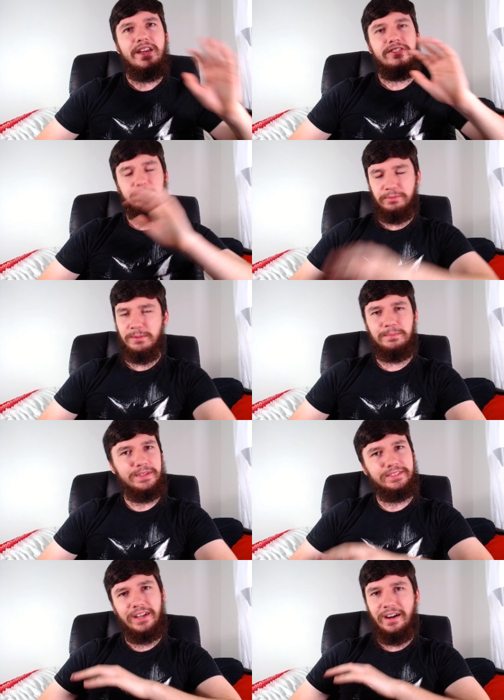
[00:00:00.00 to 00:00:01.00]
the problem
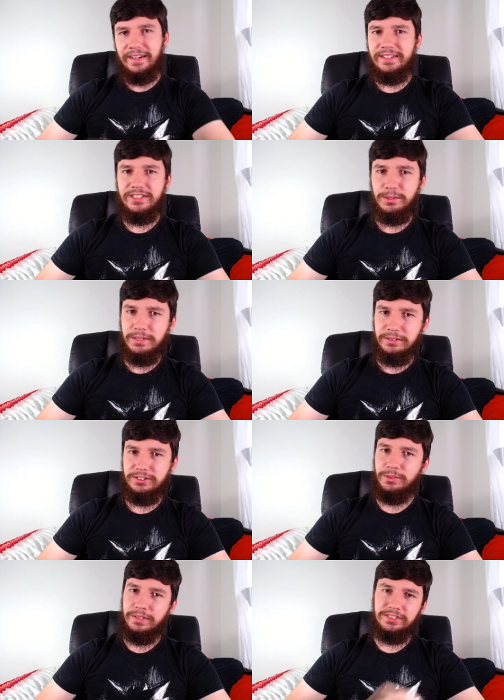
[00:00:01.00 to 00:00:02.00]
is i didn't know what i was
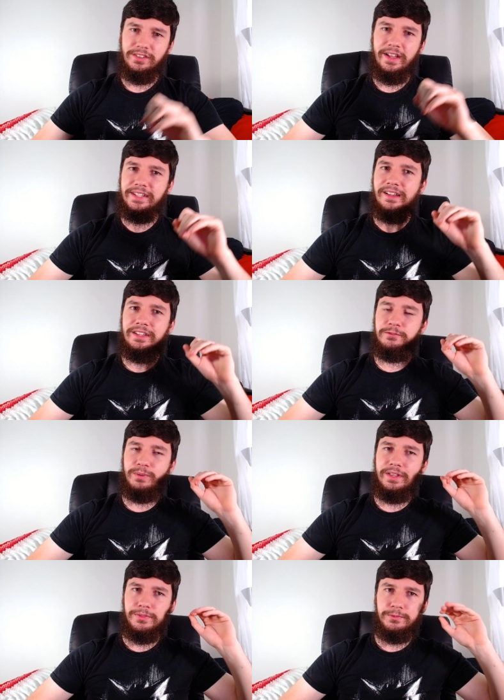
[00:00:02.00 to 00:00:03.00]
doing so i kind of
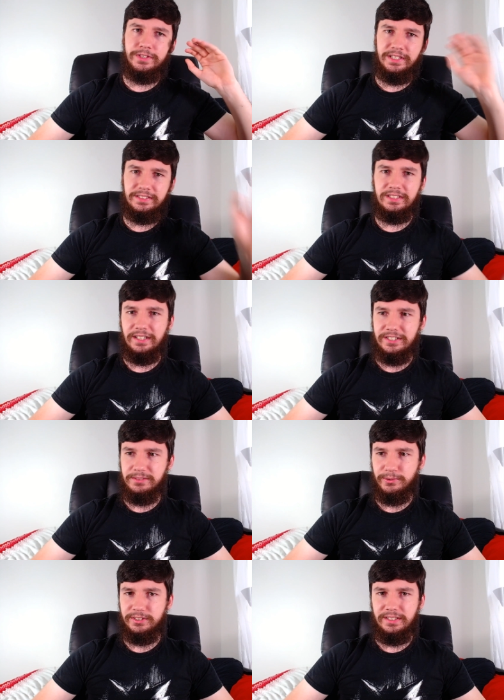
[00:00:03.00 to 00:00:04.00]
went through the
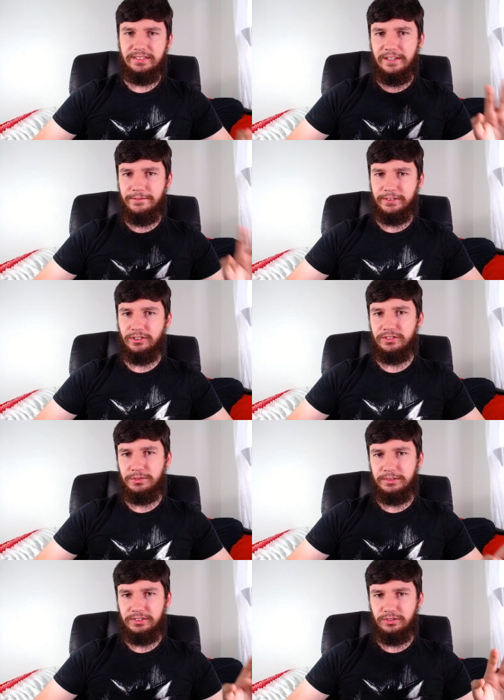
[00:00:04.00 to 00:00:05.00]
installation process and forgot
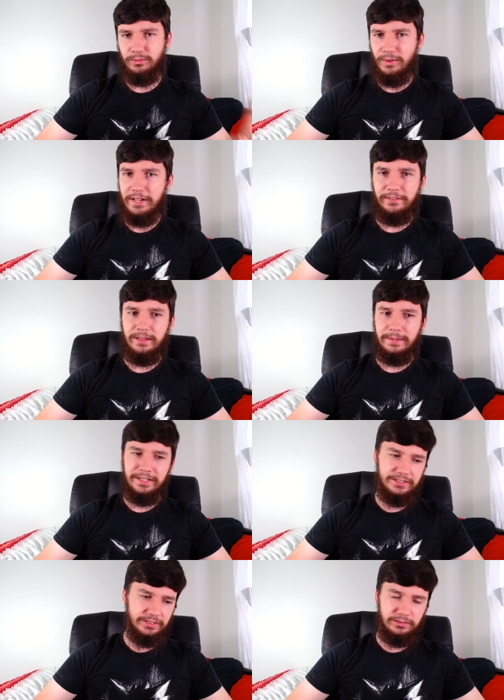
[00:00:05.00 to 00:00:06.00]
to install wi-fi
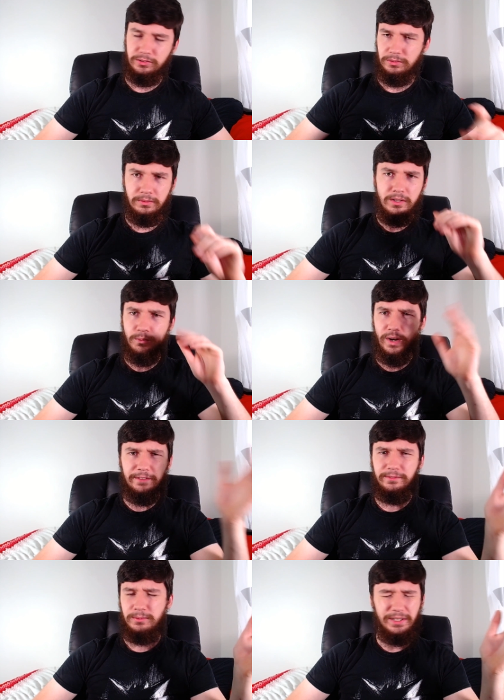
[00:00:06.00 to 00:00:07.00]
manager or wi
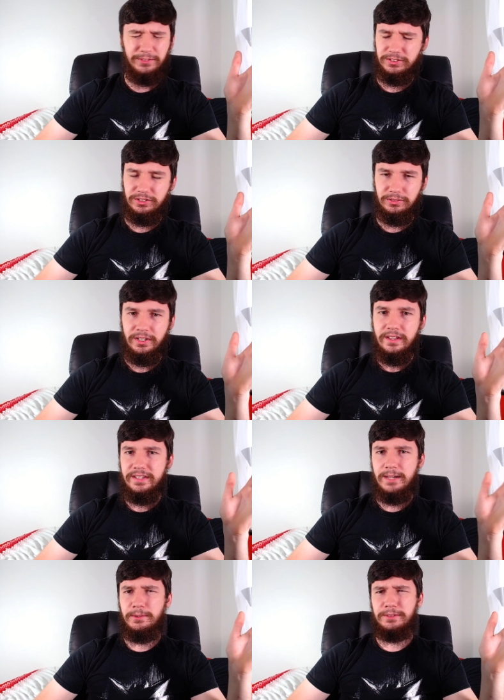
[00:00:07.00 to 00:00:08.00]
whatever it's called
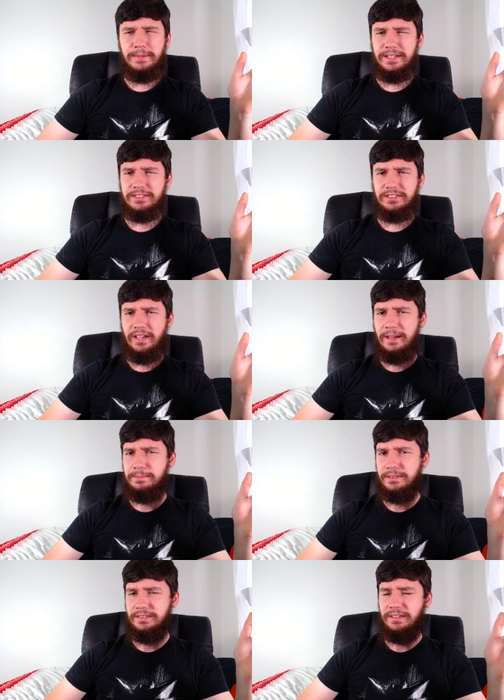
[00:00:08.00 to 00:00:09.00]
network manager
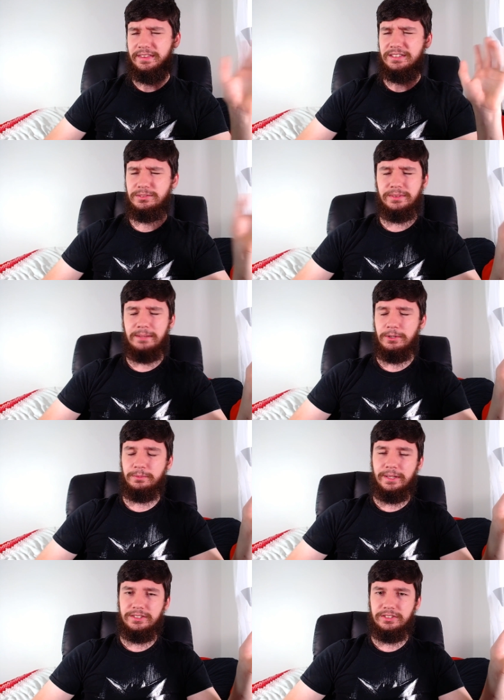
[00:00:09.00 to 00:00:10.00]
applet i think it's called network
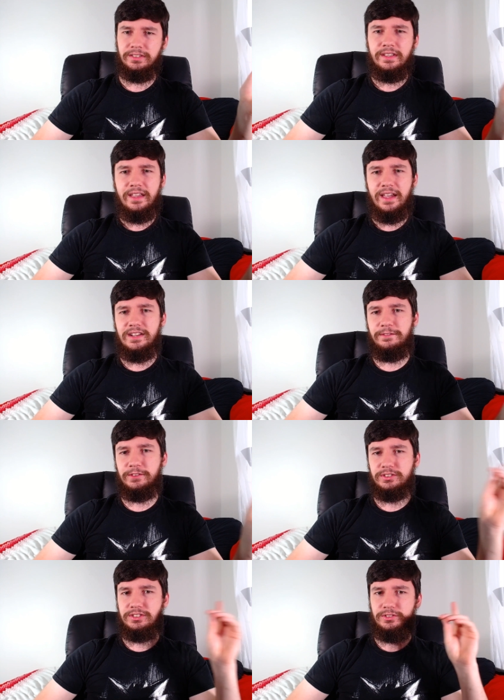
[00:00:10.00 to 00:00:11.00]
manager and i
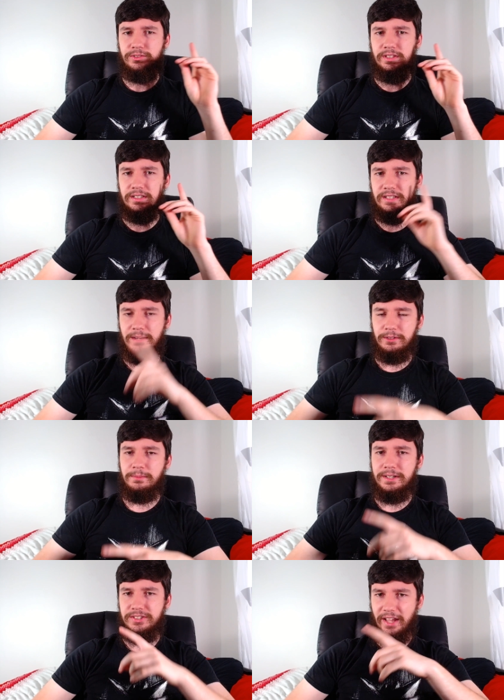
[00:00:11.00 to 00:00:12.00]
forgot to do the network
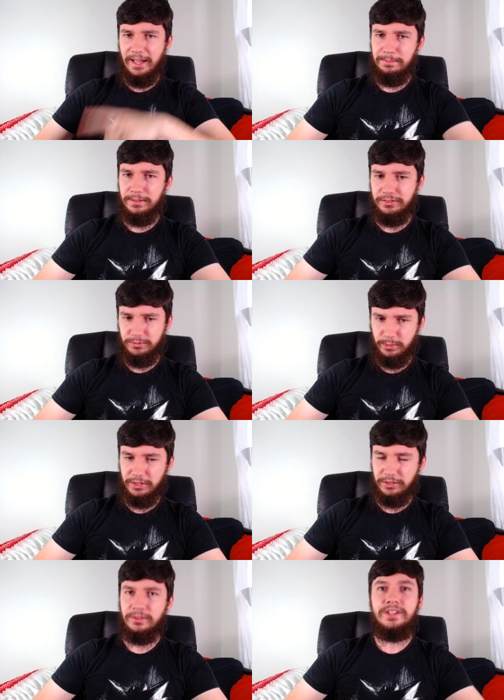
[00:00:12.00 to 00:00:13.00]
manager applet as well